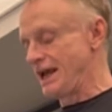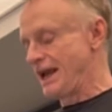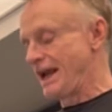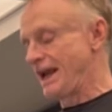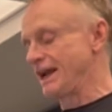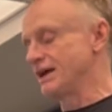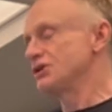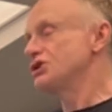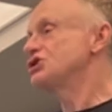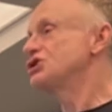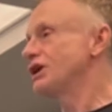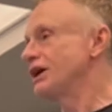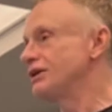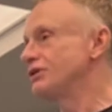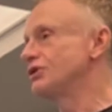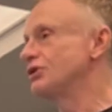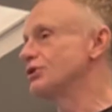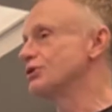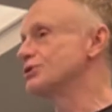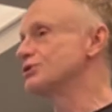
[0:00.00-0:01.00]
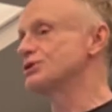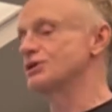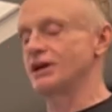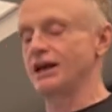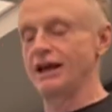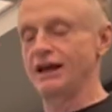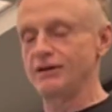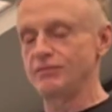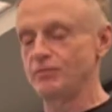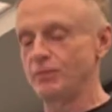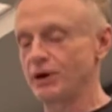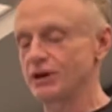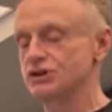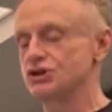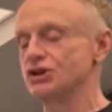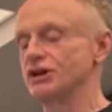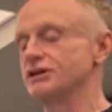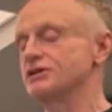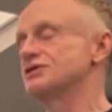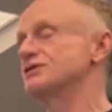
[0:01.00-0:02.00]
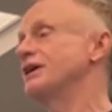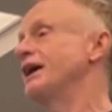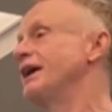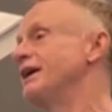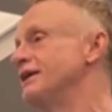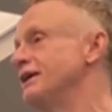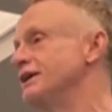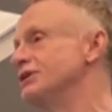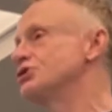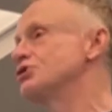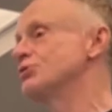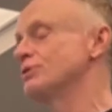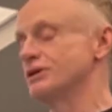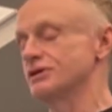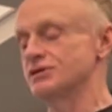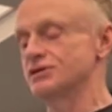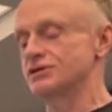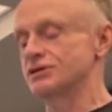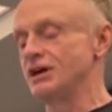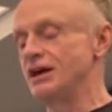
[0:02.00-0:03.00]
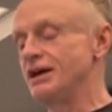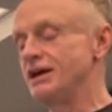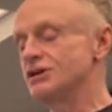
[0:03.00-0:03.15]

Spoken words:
and genders and budgets and interests.